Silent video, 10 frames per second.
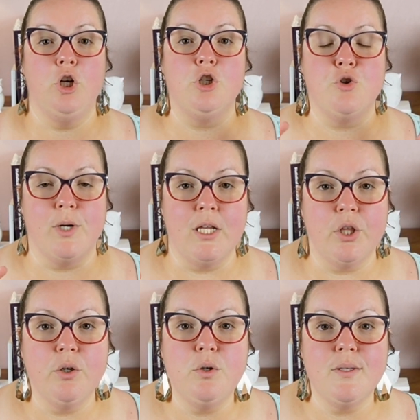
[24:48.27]
Drink
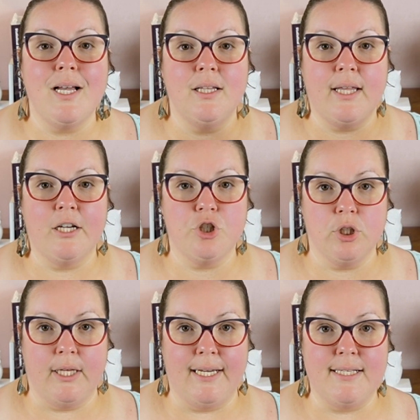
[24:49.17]
those
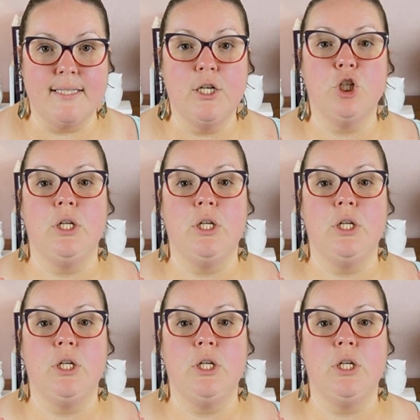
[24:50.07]
electrolytes.